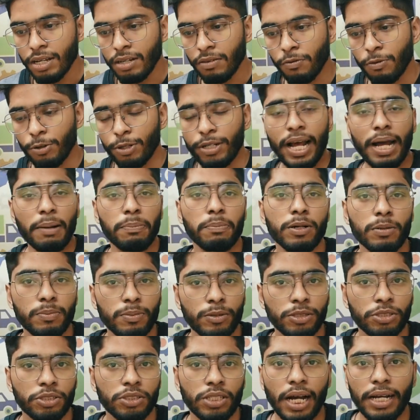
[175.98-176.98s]
For that
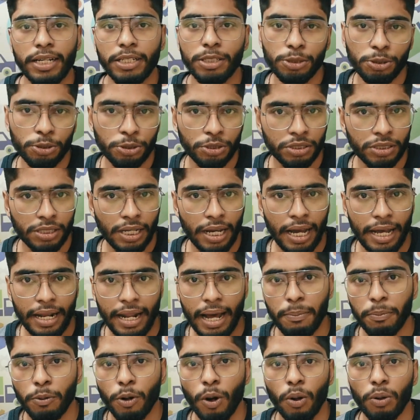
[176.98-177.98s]
purpose, I use an
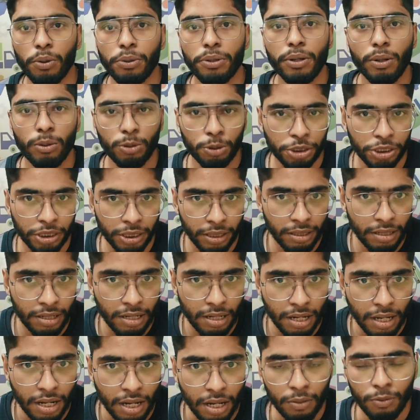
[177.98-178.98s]
app called Notion,
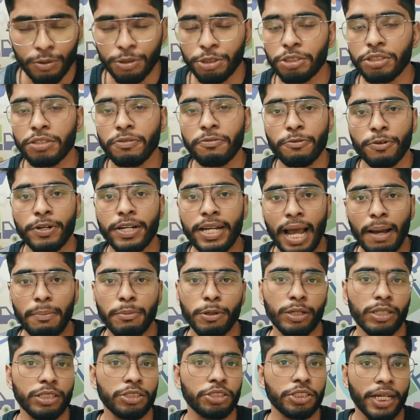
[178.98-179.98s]
which is a free app.
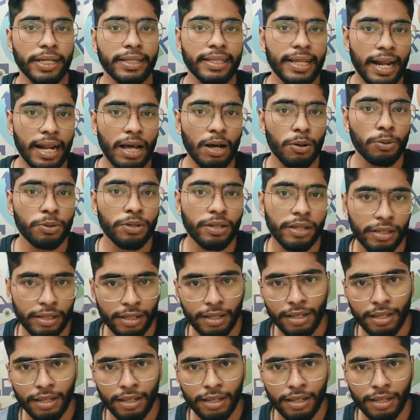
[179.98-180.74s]
You can check that out.